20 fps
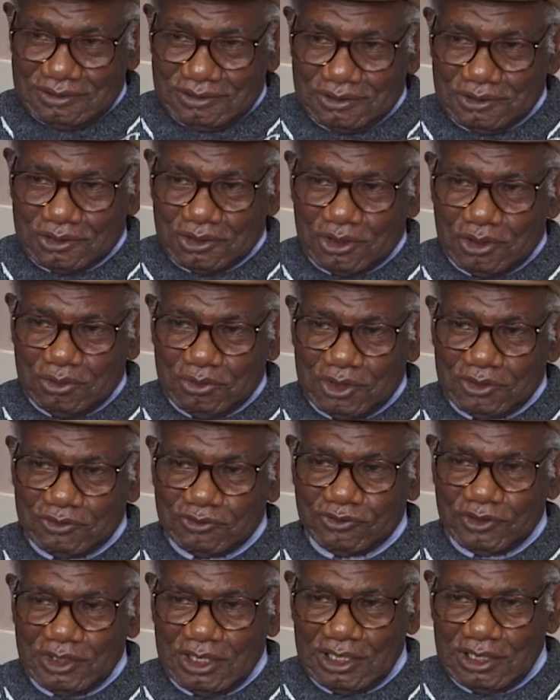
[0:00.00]
to come
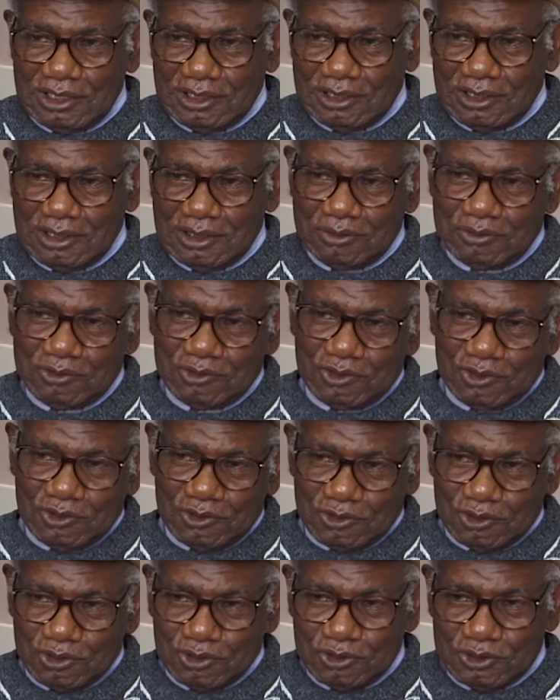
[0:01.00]
and find
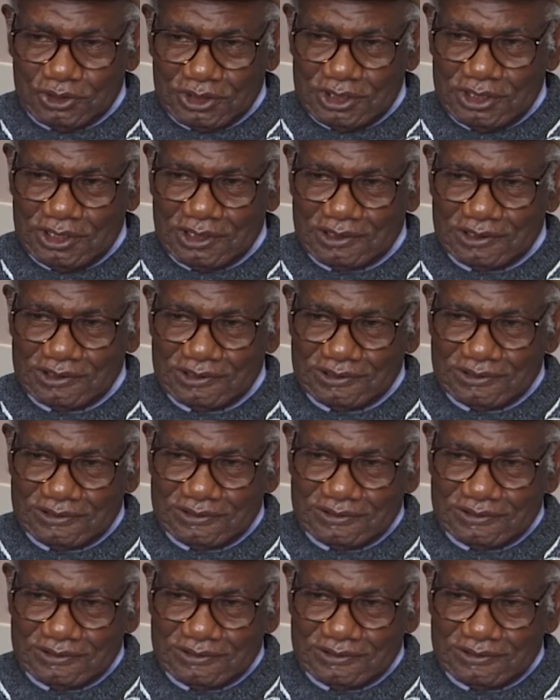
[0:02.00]
rose here.